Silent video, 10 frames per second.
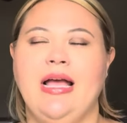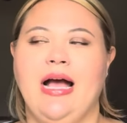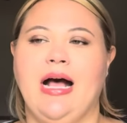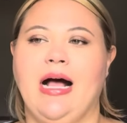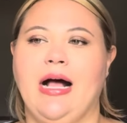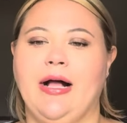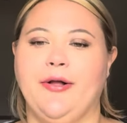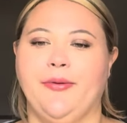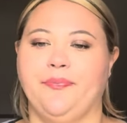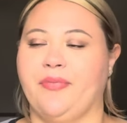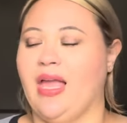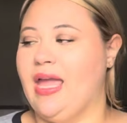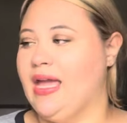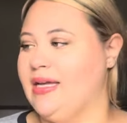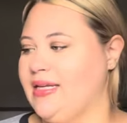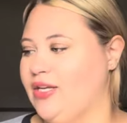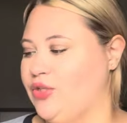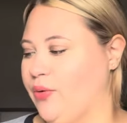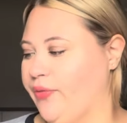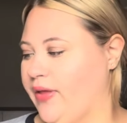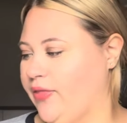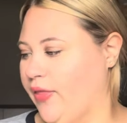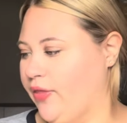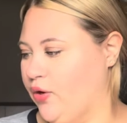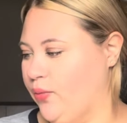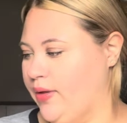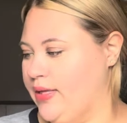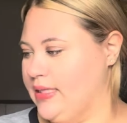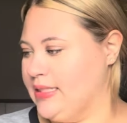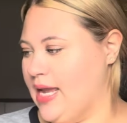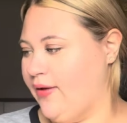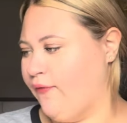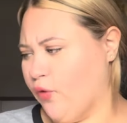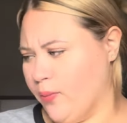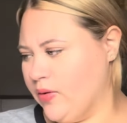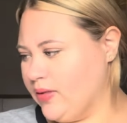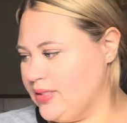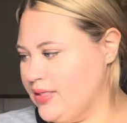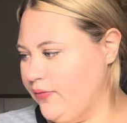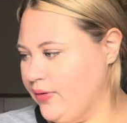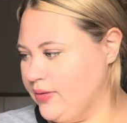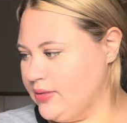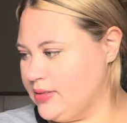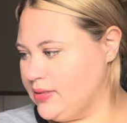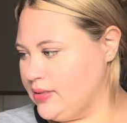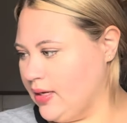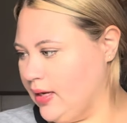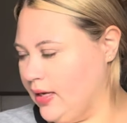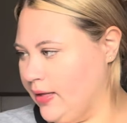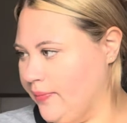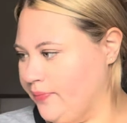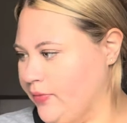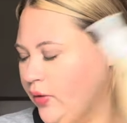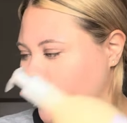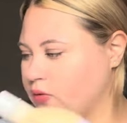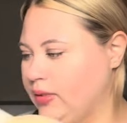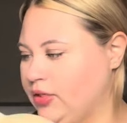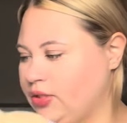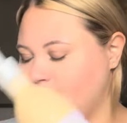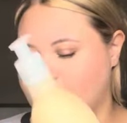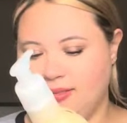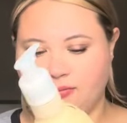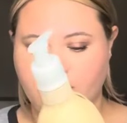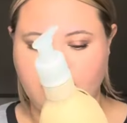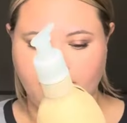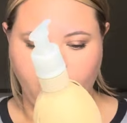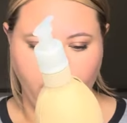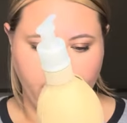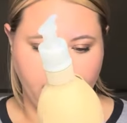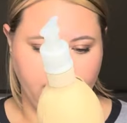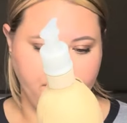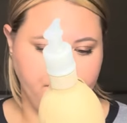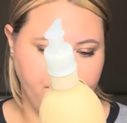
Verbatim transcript: Um, and I don't think that there was a formula difference. Um, oh, this one actually says vegan formula.